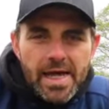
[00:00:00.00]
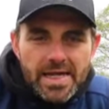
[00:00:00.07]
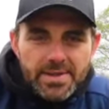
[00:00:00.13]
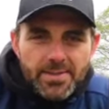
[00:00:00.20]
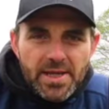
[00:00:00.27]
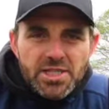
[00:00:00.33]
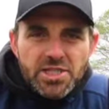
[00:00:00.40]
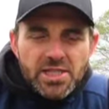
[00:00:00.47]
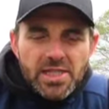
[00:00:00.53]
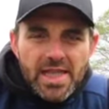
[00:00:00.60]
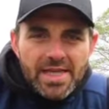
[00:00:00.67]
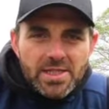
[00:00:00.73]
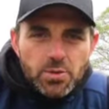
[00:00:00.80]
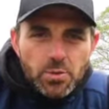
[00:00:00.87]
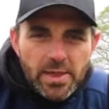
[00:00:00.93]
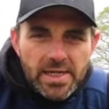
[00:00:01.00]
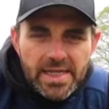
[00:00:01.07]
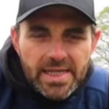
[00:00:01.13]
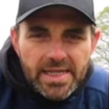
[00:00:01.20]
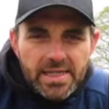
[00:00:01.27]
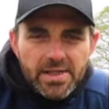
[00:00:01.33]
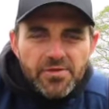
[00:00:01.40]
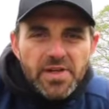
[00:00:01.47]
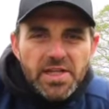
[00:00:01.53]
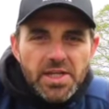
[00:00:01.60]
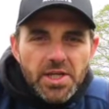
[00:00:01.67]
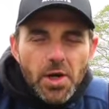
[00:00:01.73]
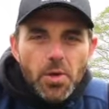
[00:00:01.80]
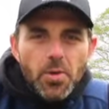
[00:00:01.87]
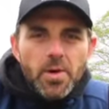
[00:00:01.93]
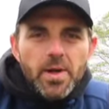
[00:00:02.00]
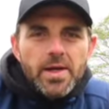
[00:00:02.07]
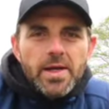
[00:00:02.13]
As I mentioned last week in the video,